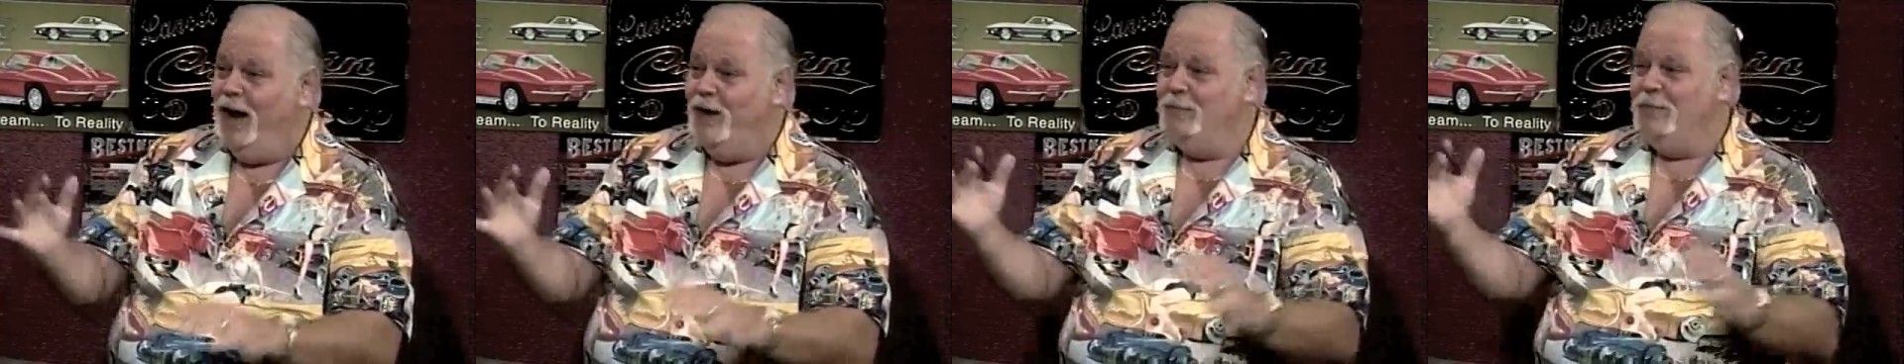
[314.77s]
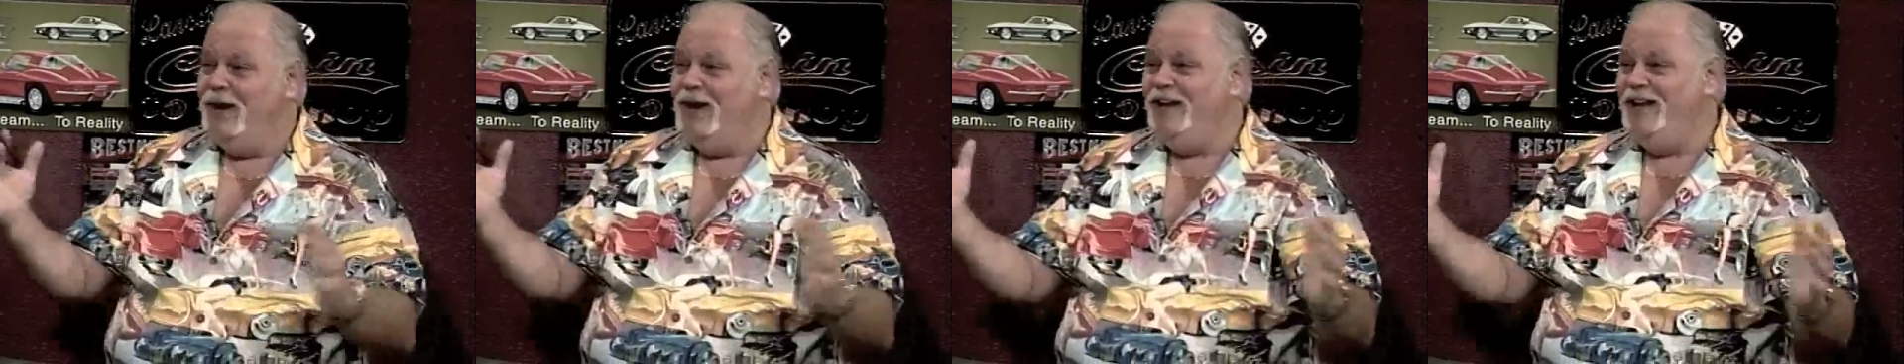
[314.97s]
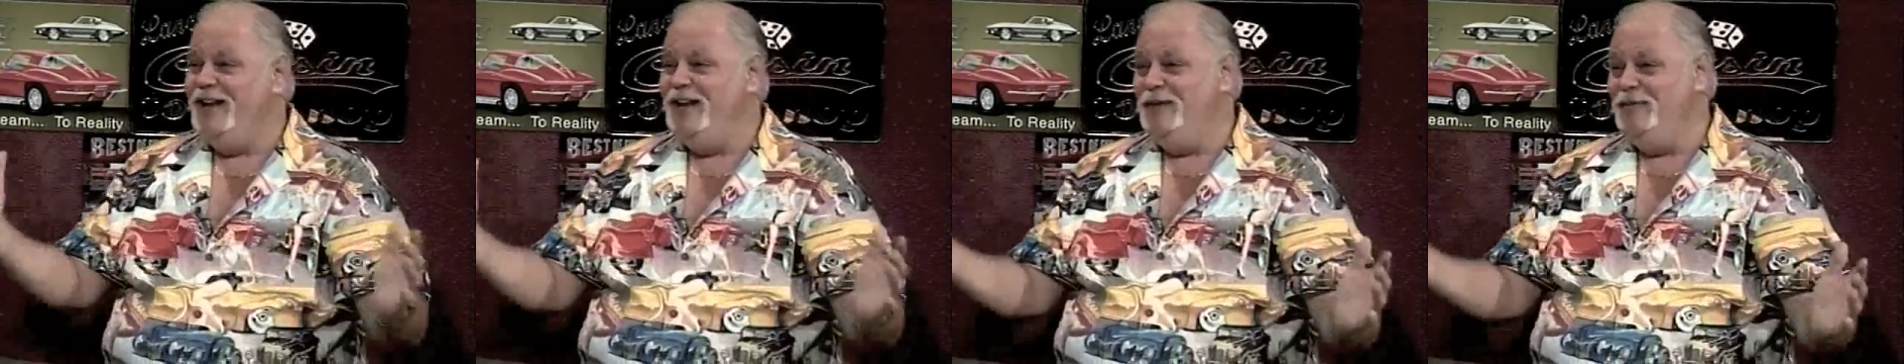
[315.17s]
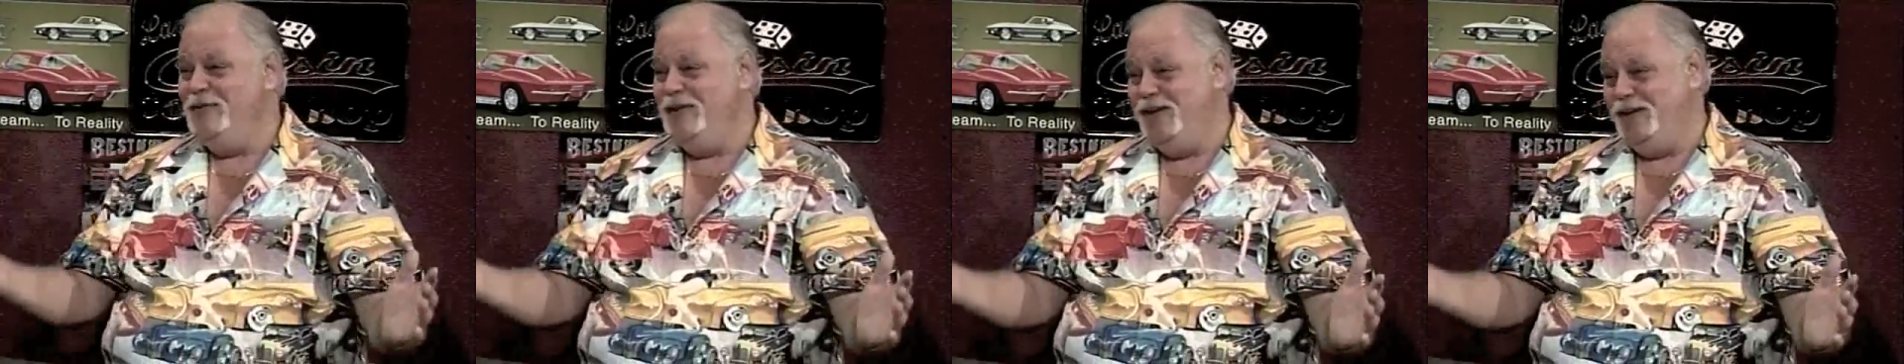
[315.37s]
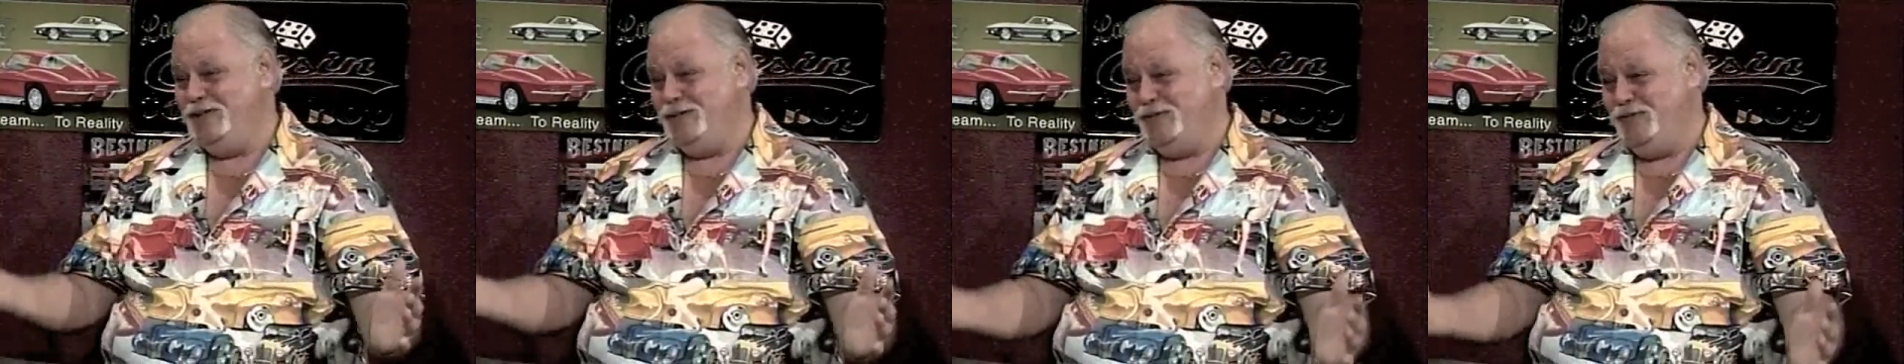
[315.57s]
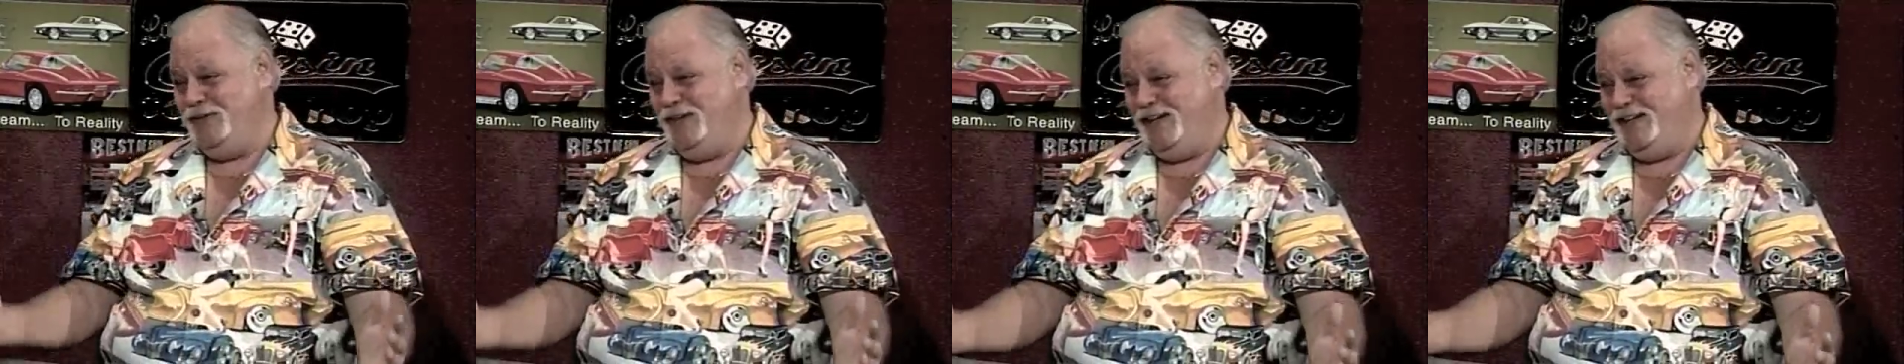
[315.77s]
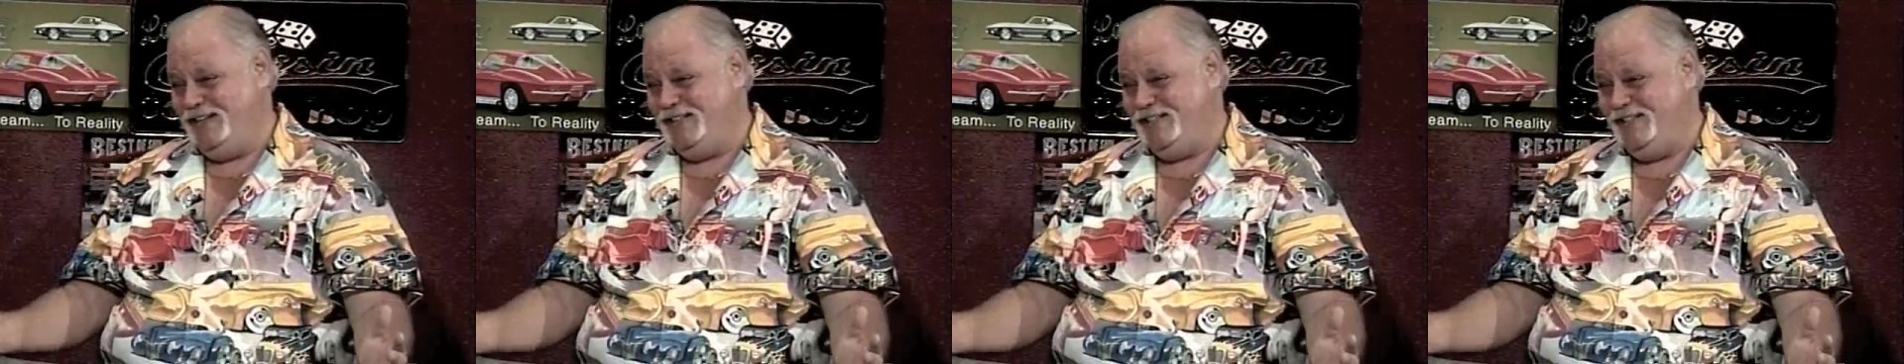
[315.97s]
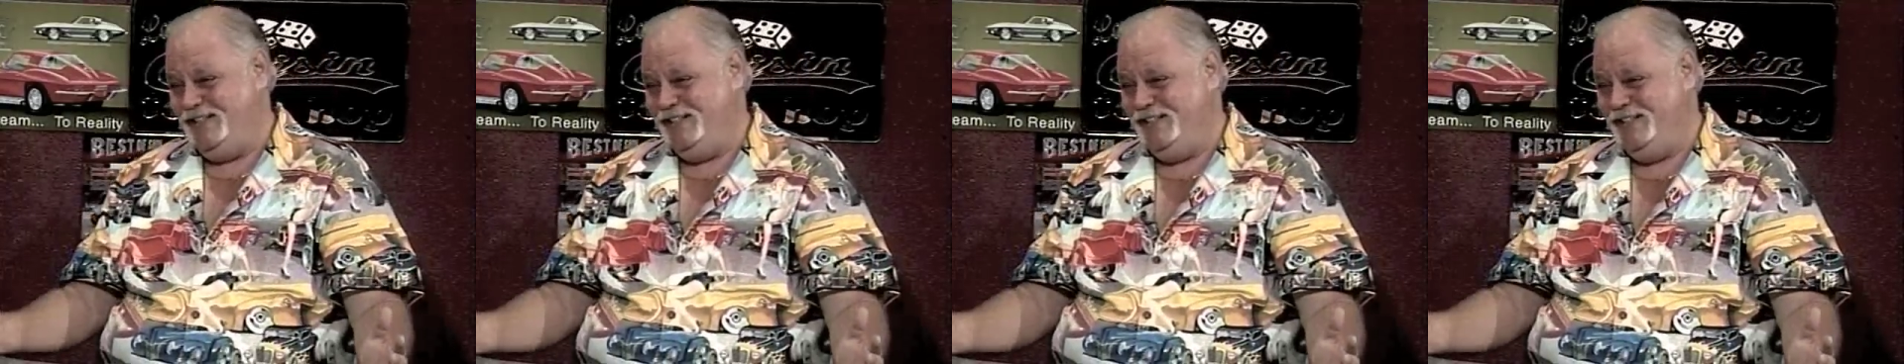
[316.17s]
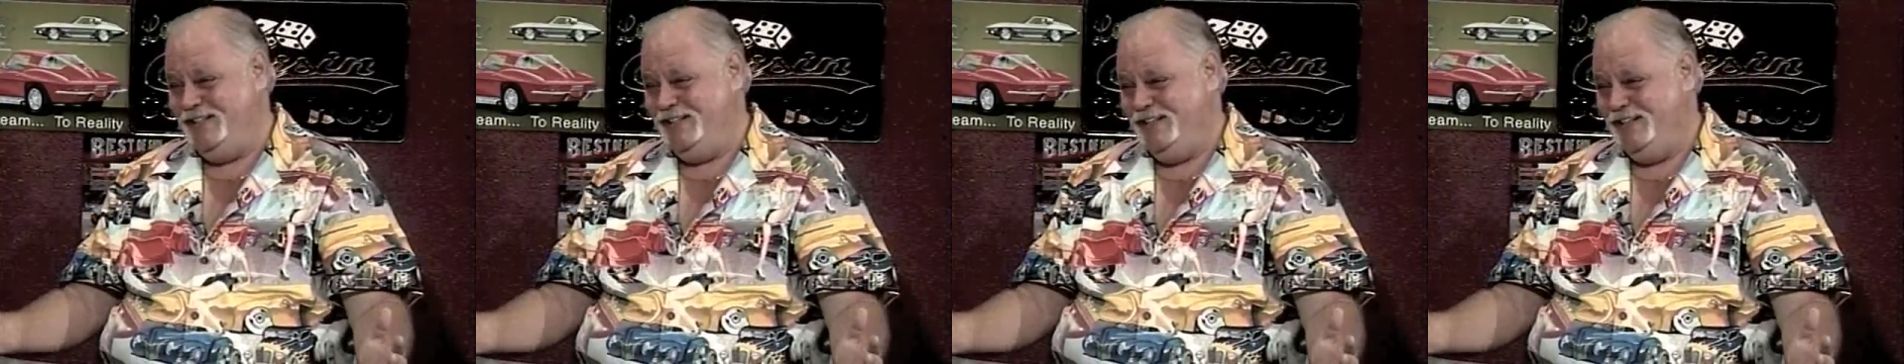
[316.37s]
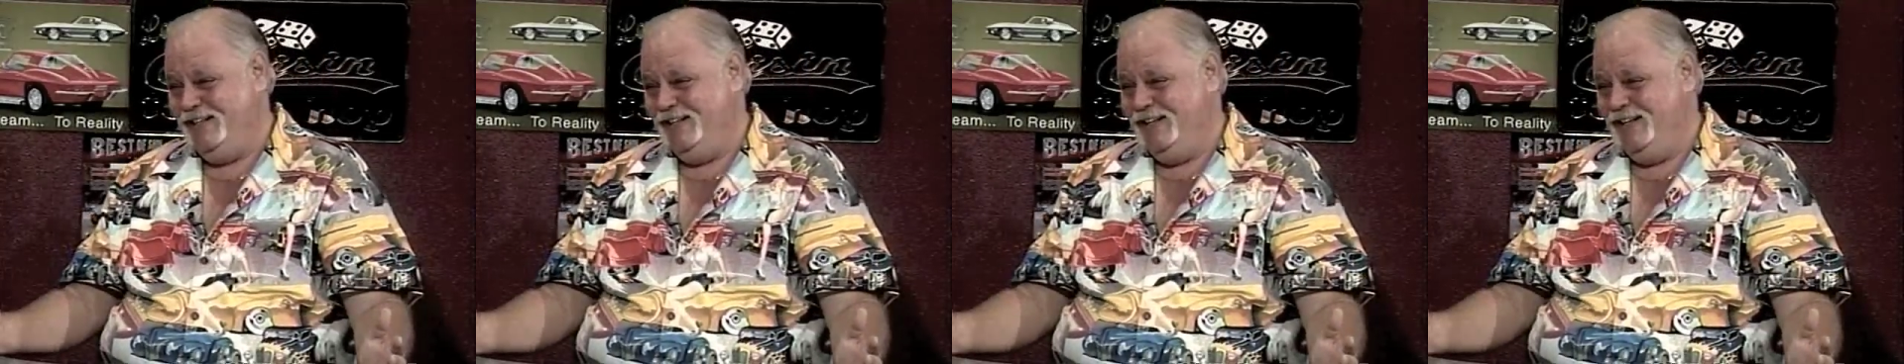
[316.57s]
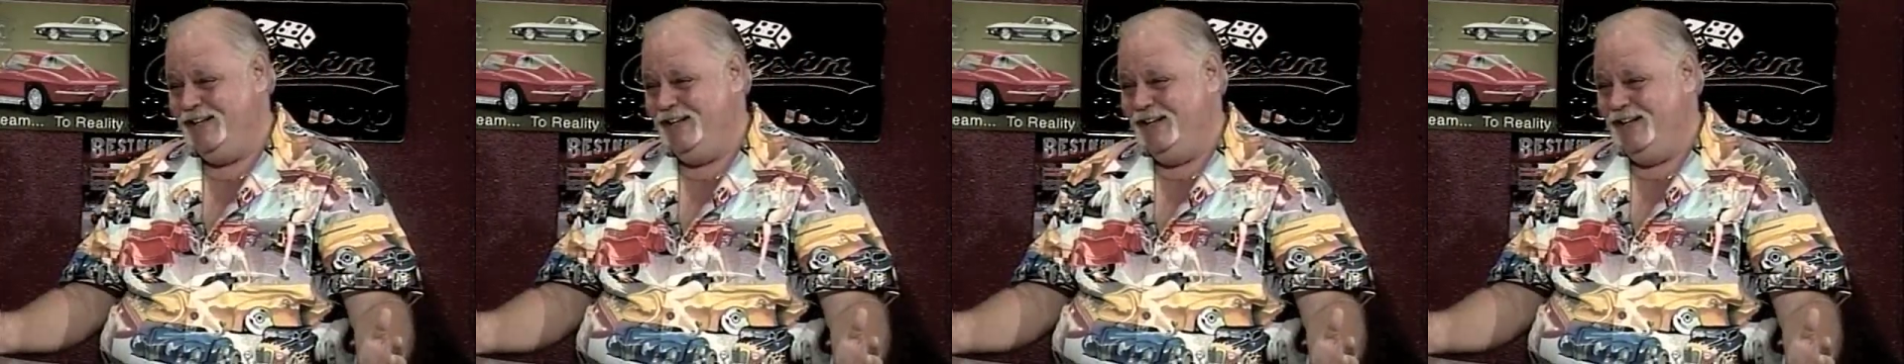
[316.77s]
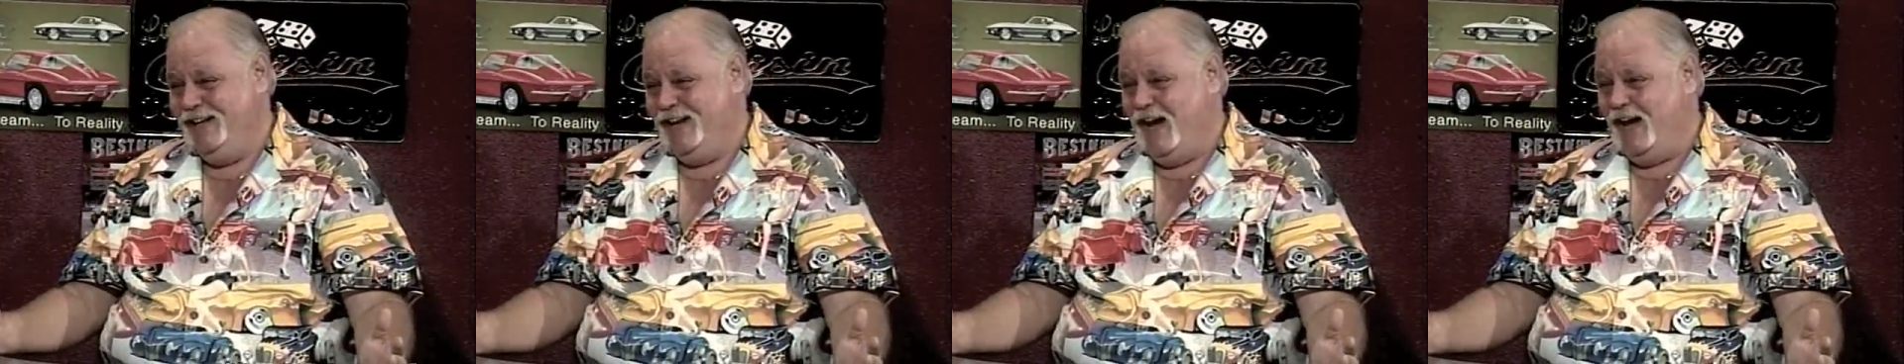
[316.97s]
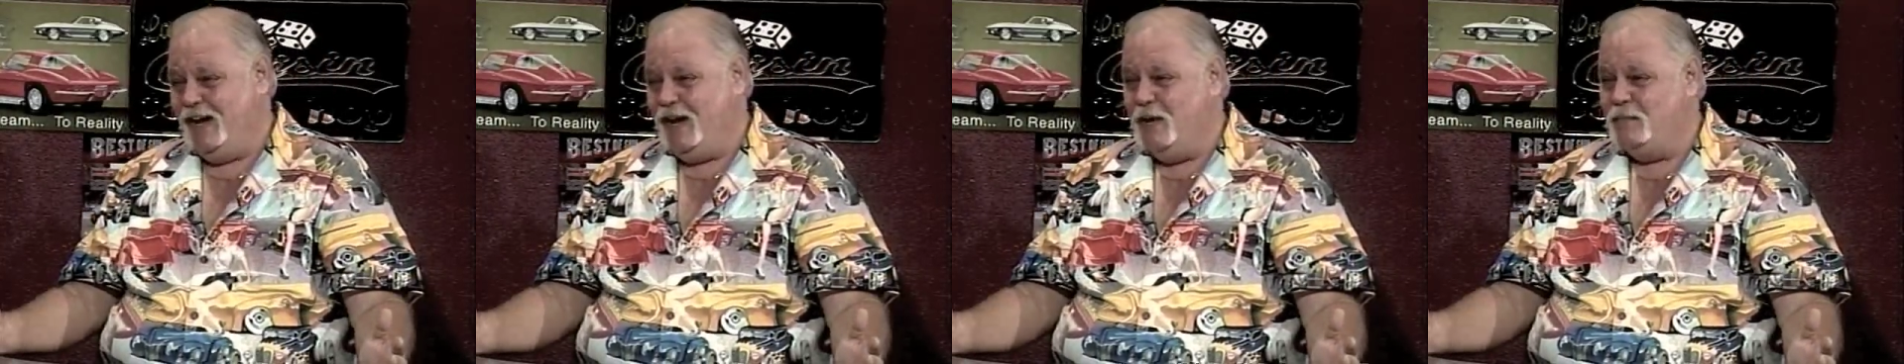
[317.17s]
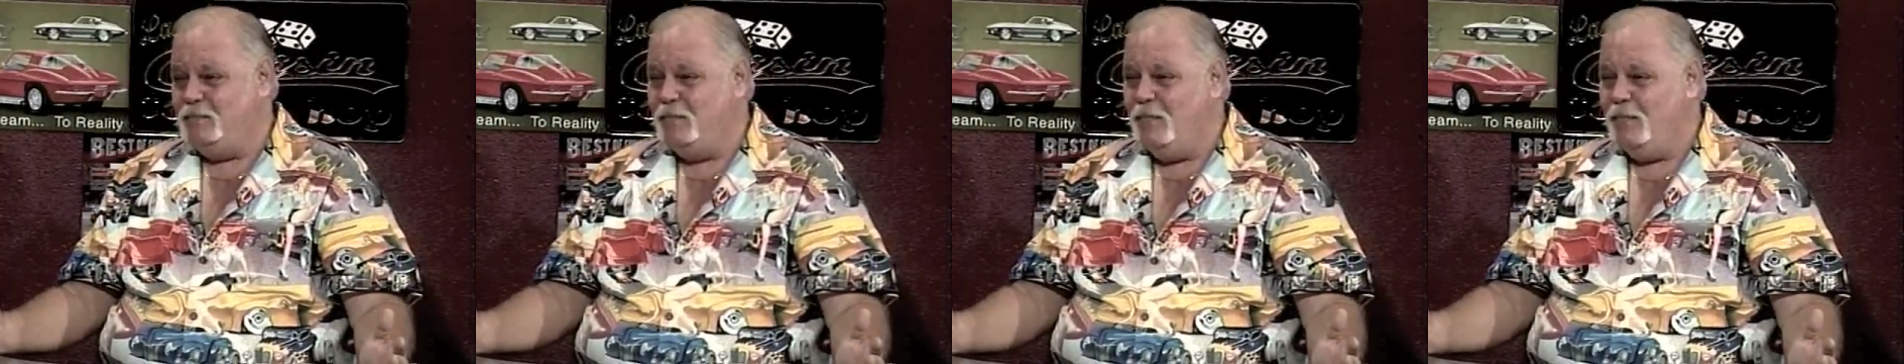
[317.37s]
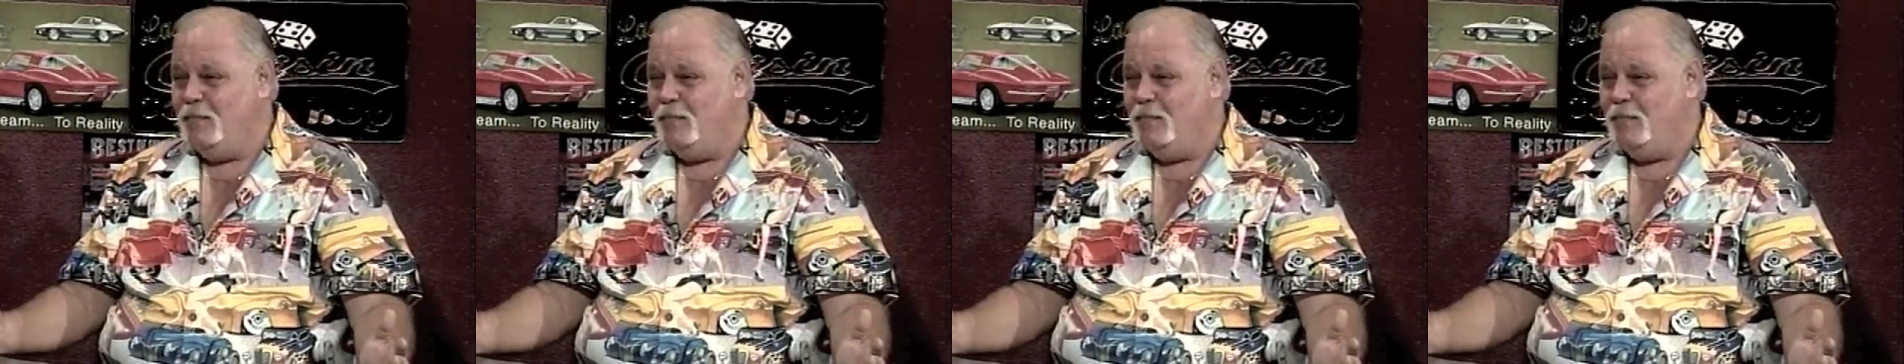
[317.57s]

My email's fixed. All right. I email got,